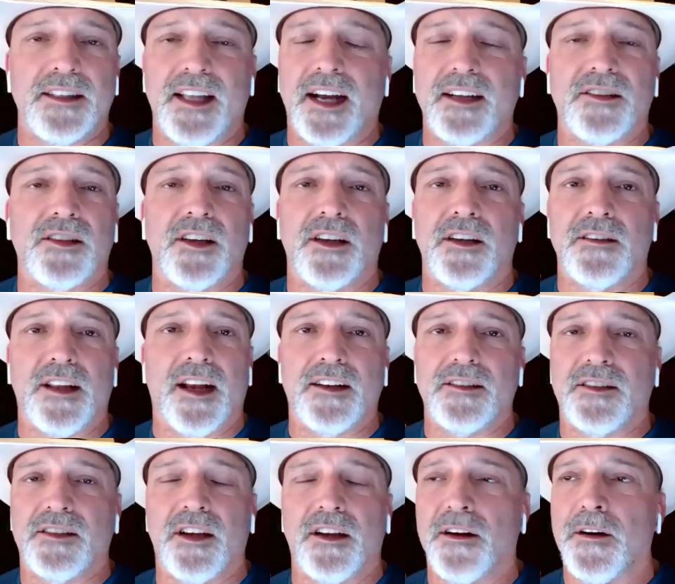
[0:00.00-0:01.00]
that's
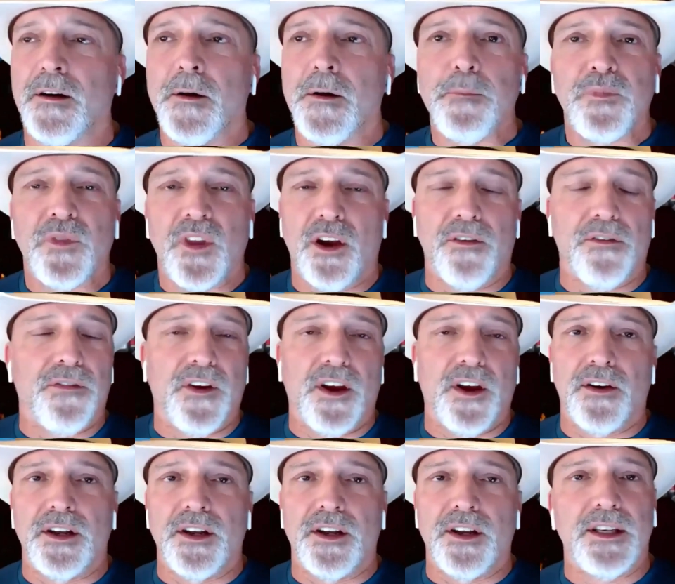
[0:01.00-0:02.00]
a
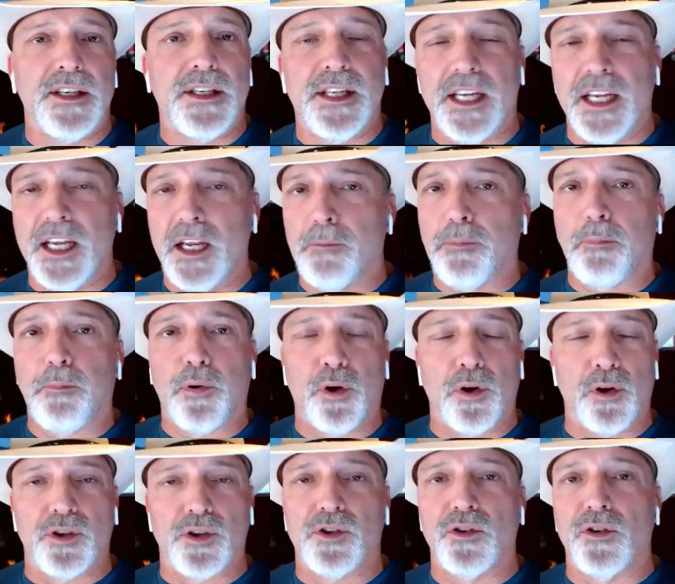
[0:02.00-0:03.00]
very deep
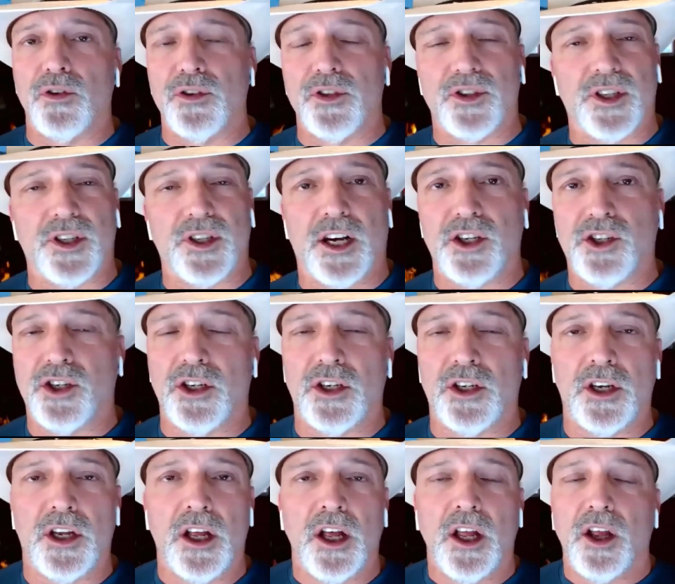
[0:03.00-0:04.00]
personal
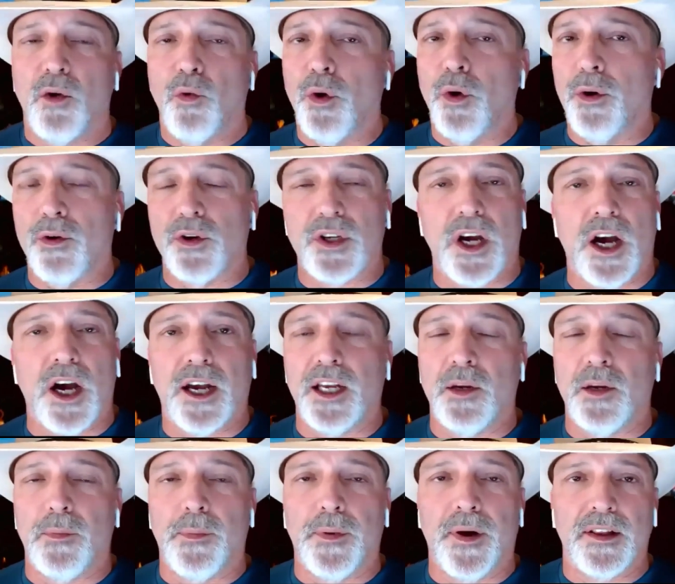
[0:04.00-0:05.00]
discussion. We were
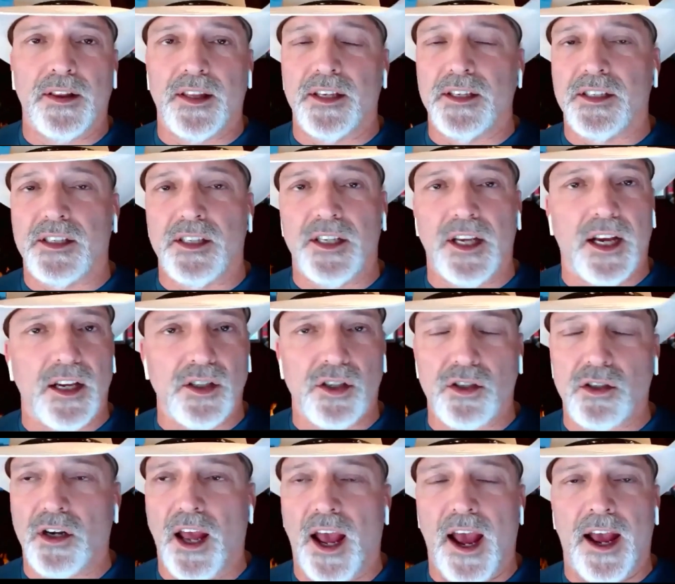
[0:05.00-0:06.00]
talking about this
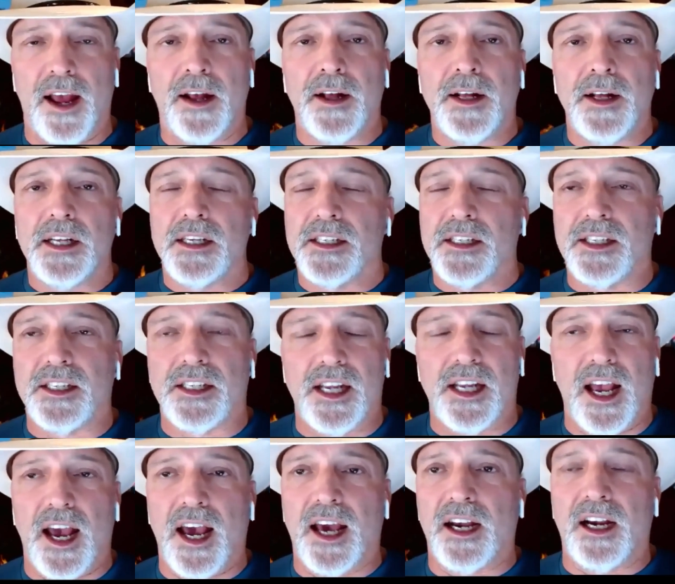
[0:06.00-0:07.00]
yesterday.
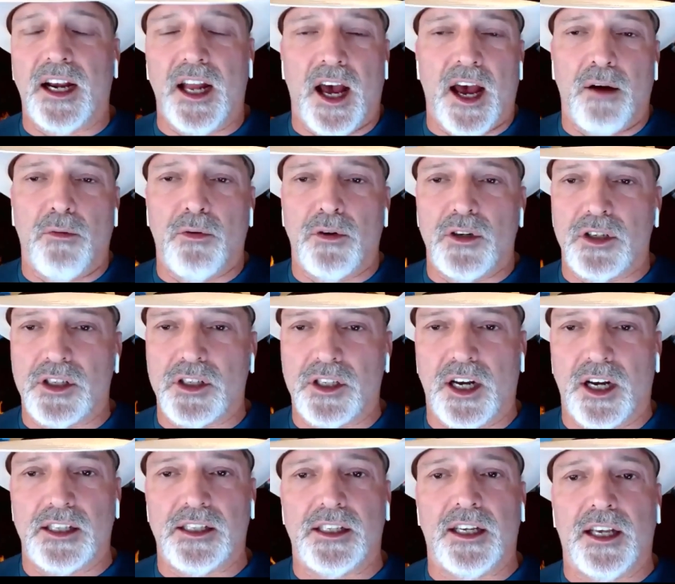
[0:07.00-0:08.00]
Sian and I were
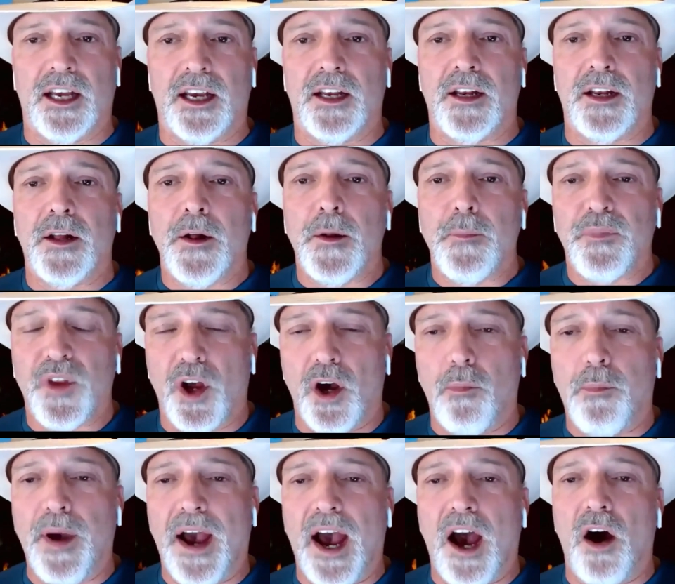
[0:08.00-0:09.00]
discussing it
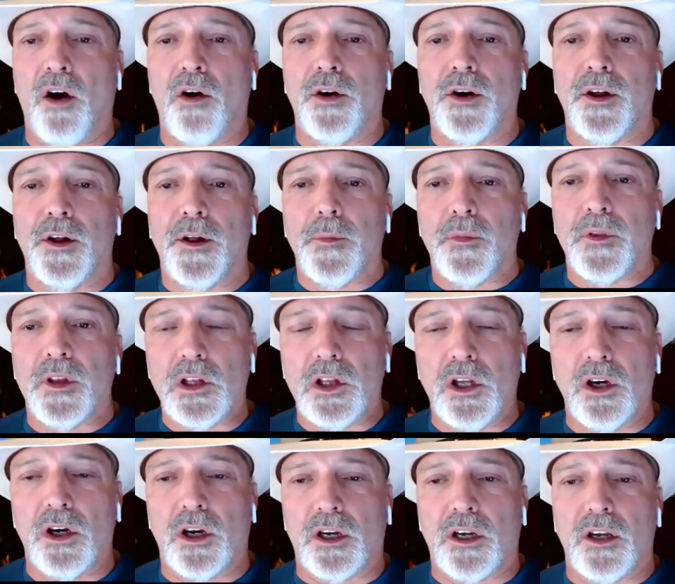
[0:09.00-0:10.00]
about,
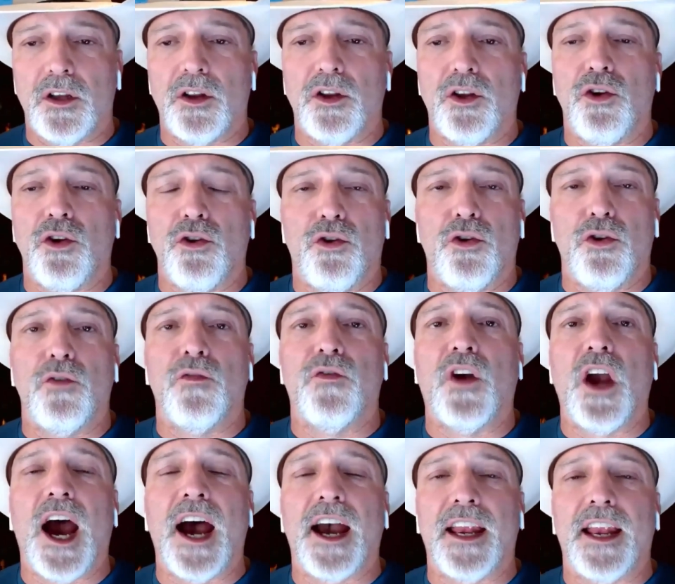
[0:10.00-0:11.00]
look, you've
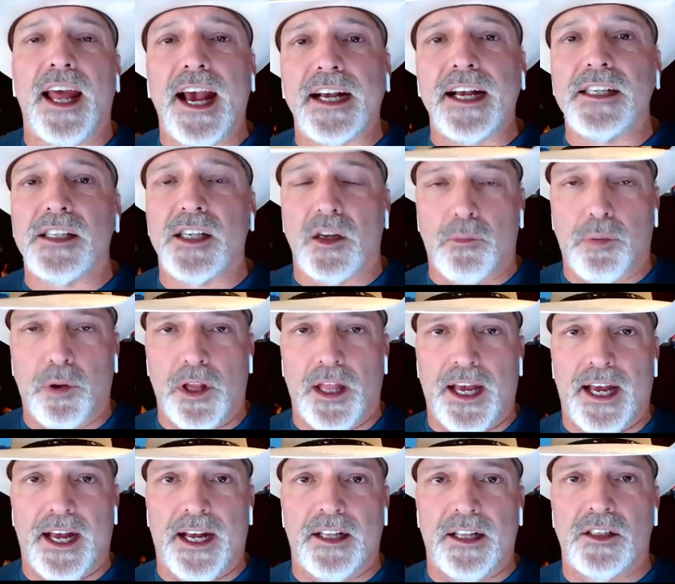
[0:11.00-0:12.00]
got exit
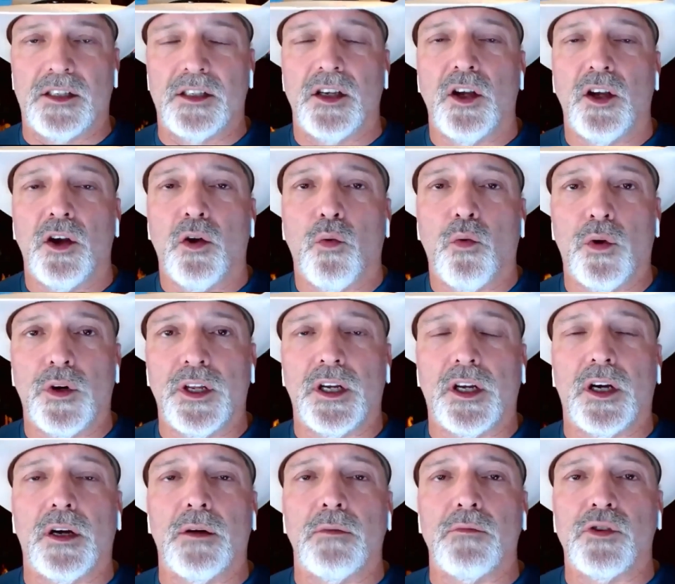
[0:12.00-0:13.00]
plans when it
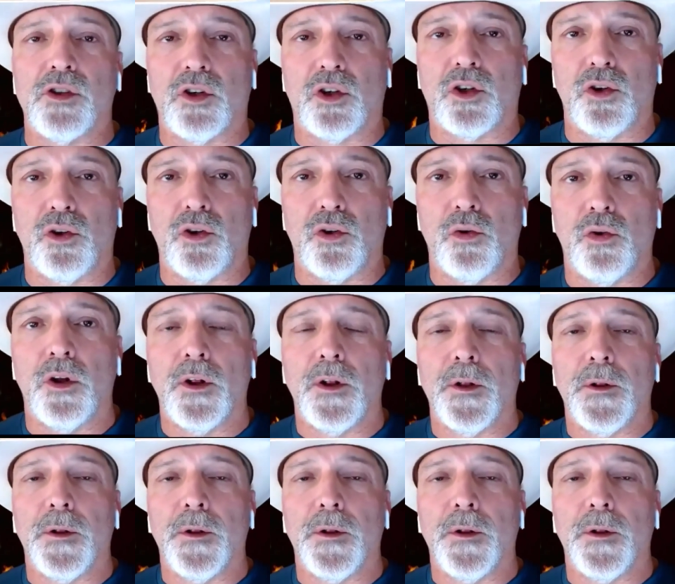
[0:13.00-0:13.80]
comes to